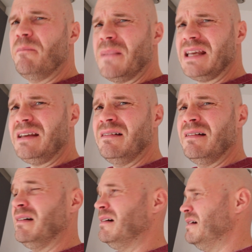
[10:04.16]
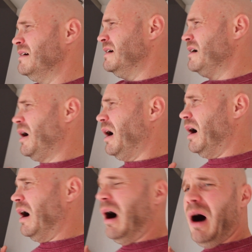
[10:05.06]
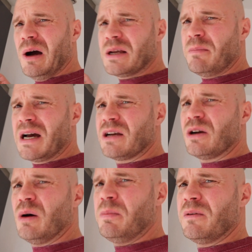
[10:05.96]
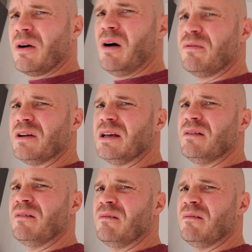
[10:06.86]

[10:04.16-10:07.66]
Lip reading: me, I can make a cup of coffee